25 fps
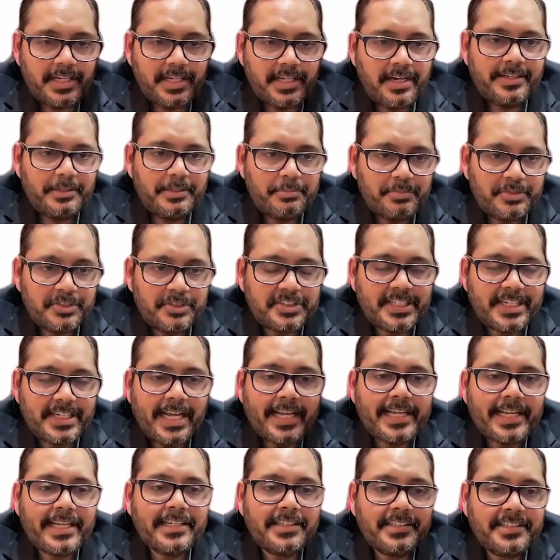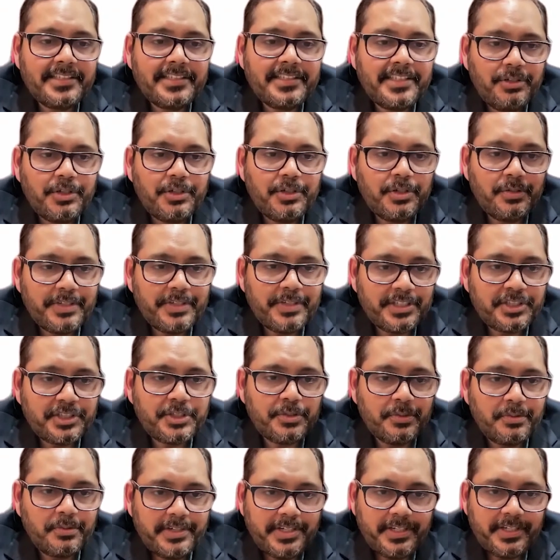100%. I can tell you a quick
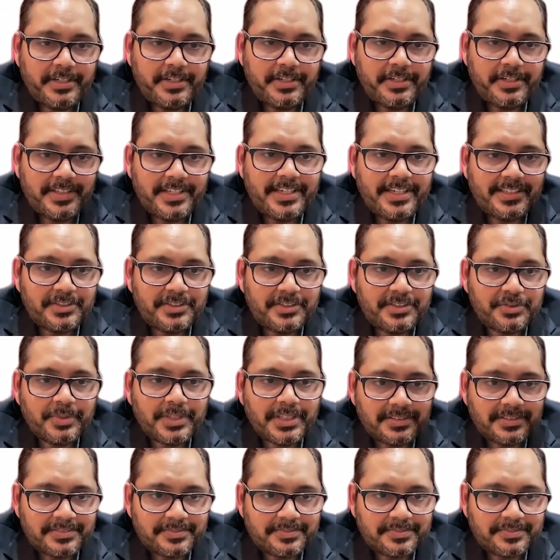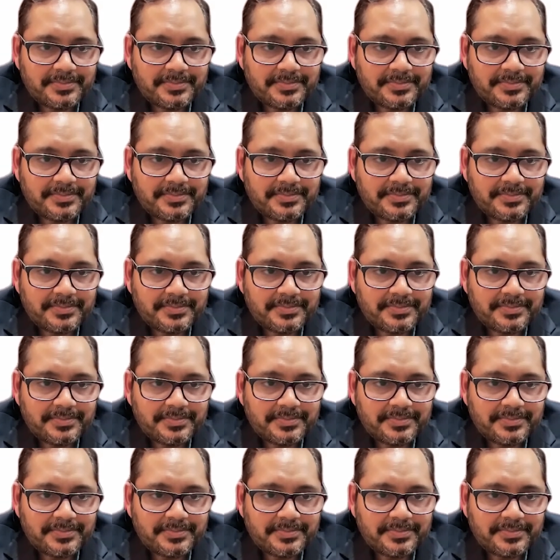story on that as well.